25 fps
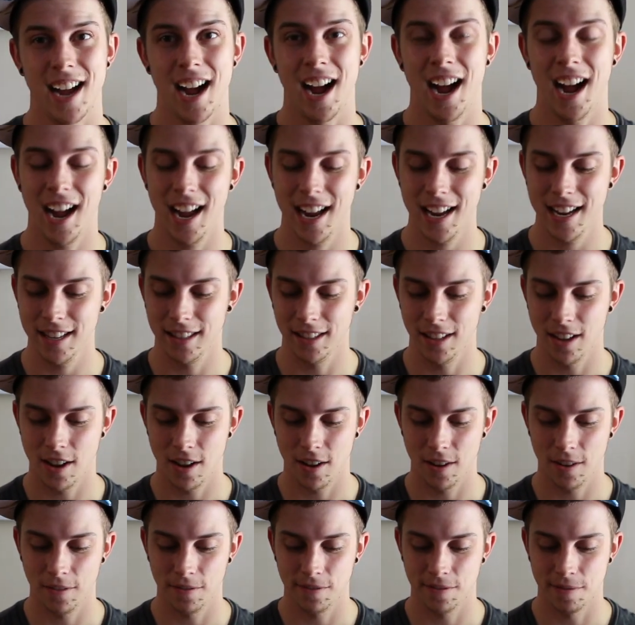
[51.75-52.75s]
I
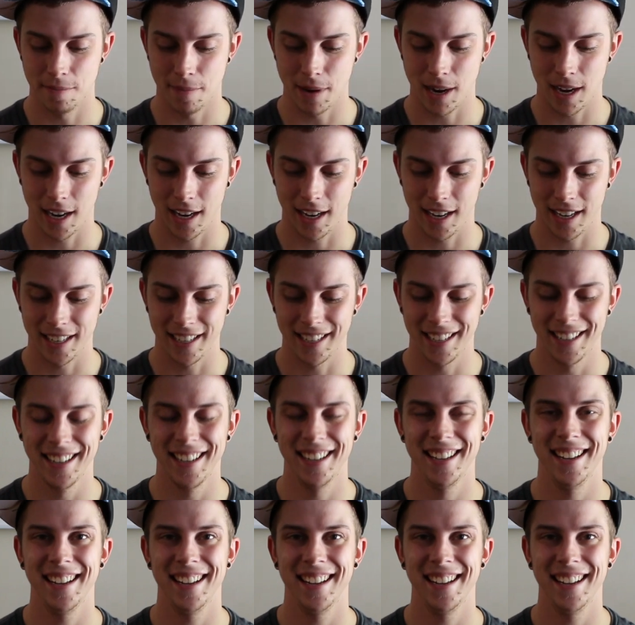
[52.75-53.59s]
love my,